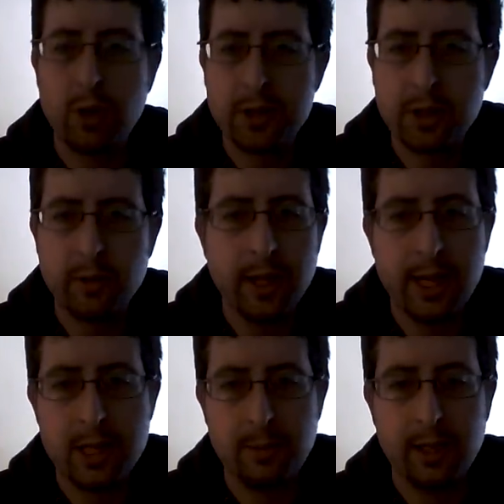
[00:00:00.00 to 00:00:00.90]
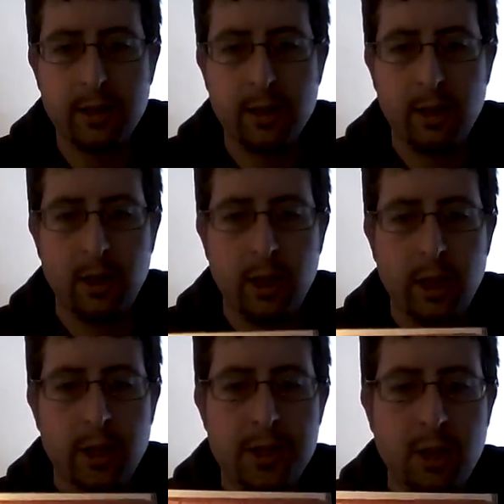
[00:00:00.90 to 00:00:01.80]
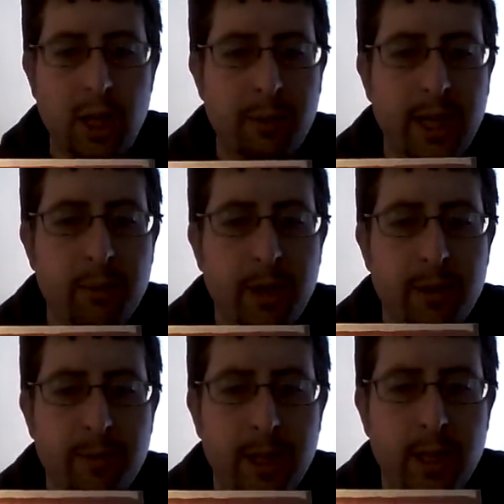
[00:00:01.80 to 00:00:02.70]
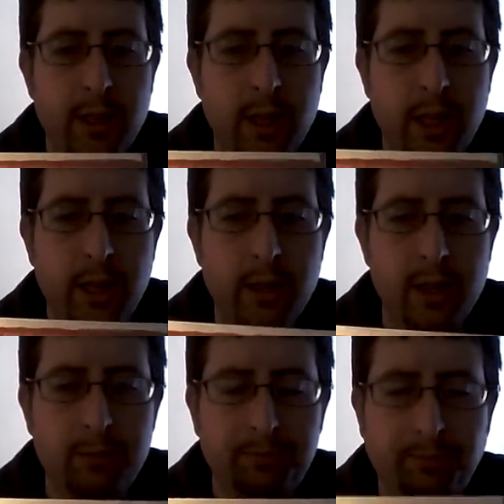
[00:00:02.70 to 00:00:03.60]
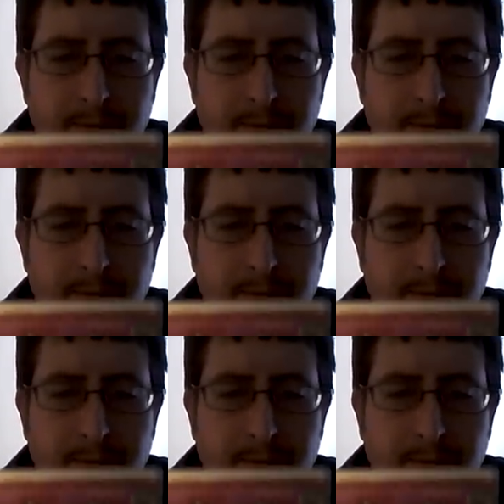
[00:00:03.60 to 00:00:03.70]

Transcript: crossover of the Ant-Man. So I'm an Ant-Man fan, and